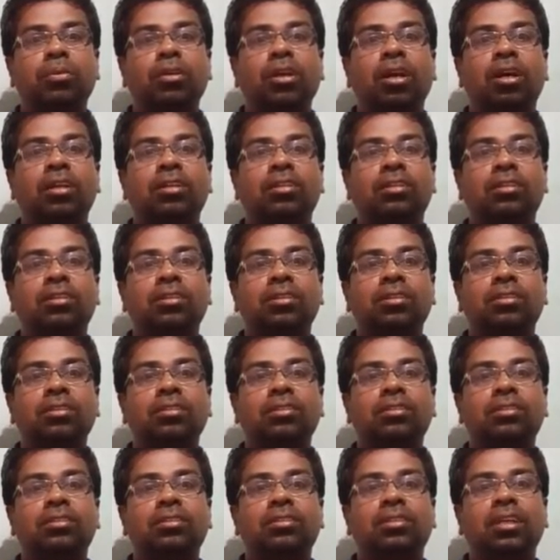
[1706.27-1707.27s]
So
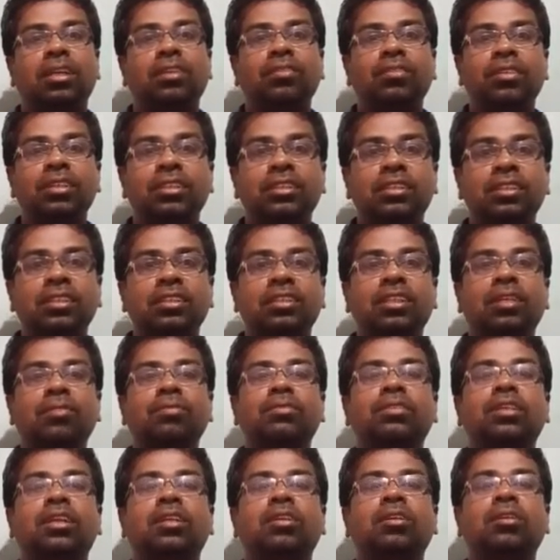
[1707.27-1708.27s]
people are
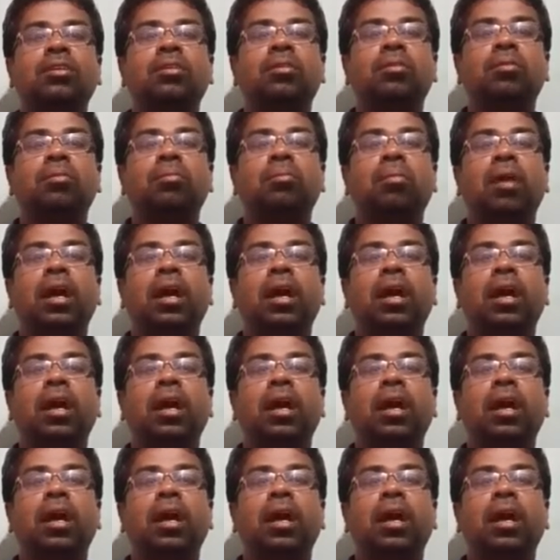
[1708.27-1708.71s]
convincing